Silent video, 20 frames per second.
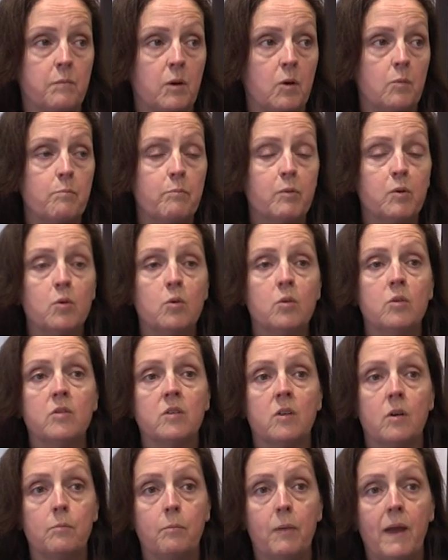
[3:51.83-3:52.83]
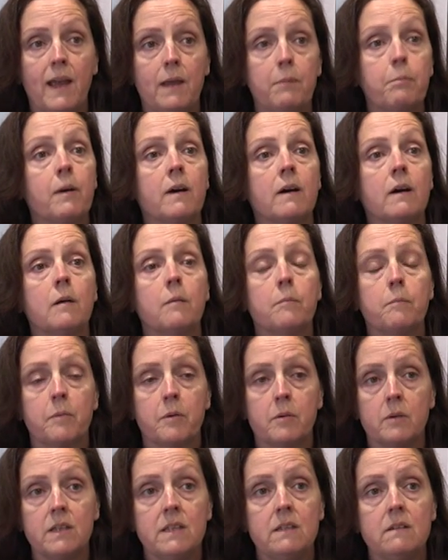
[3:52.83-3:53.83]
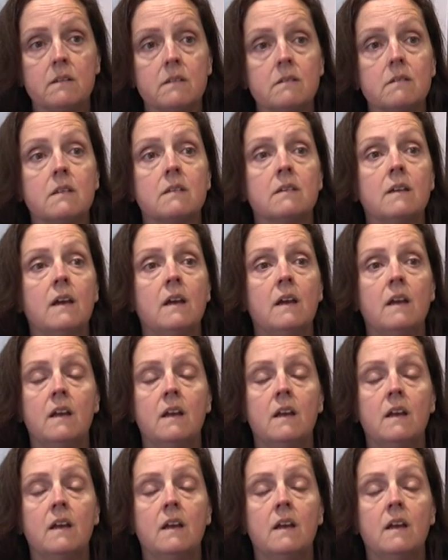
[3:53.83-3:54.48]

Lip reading: board, on paper, prints,